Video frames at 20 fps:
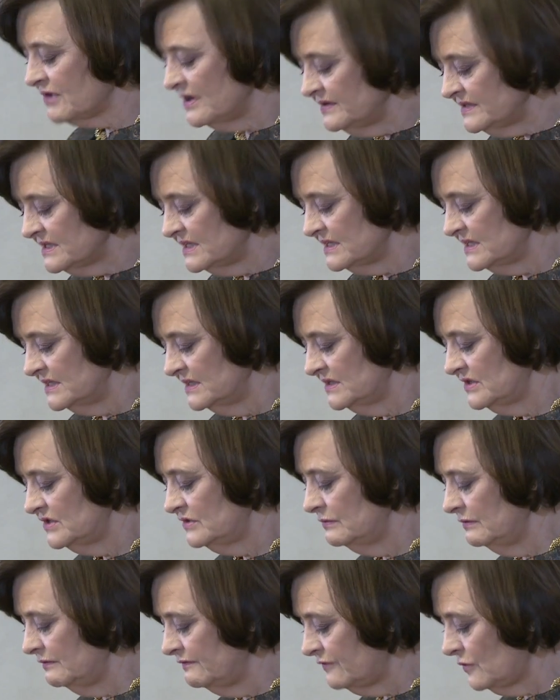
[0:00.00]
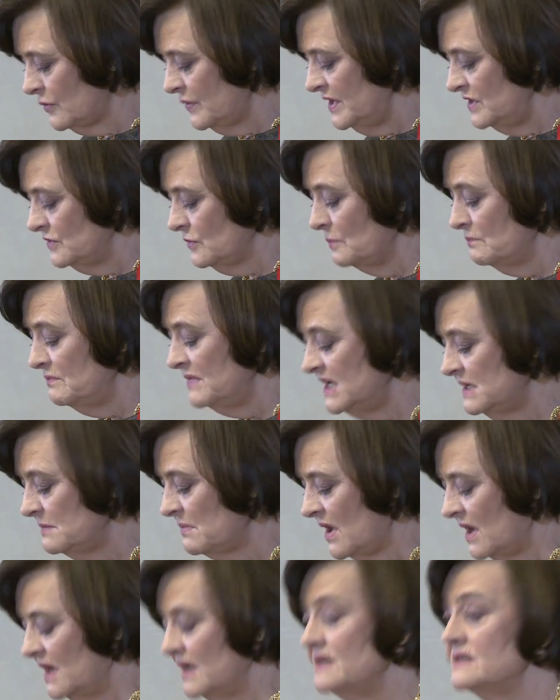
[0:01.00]
processes to avoid or
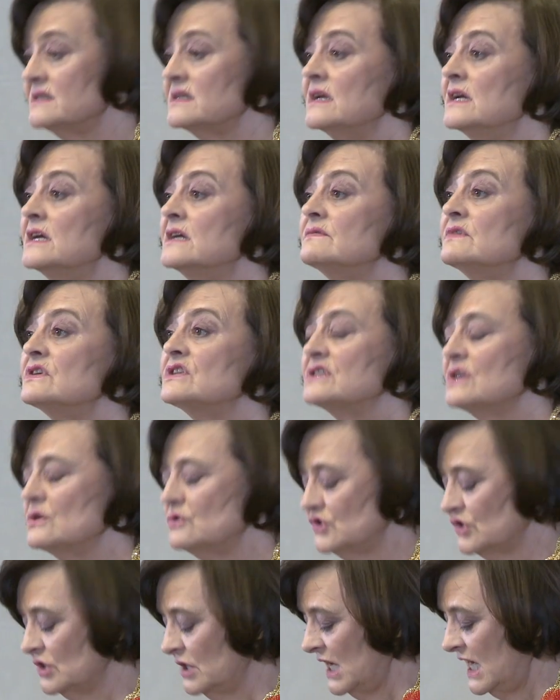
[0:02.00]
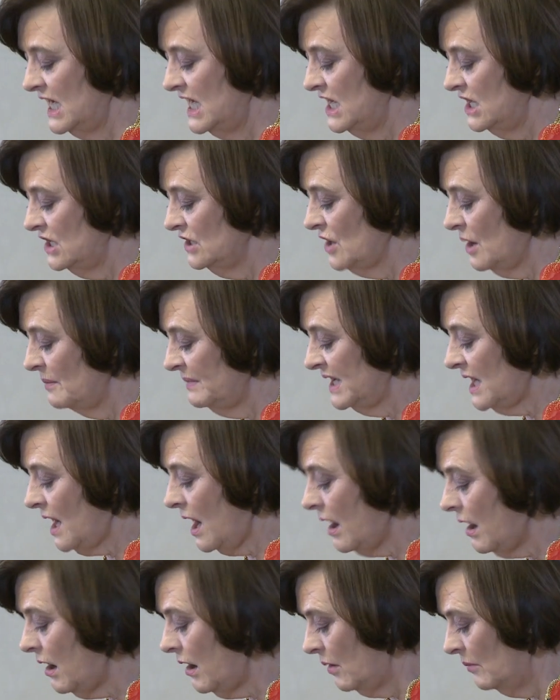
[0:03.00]
minimise the social and economic
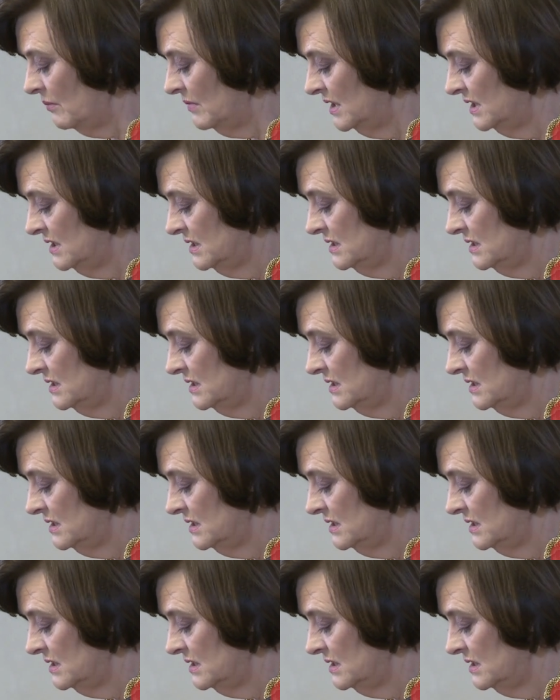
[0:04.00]
harm,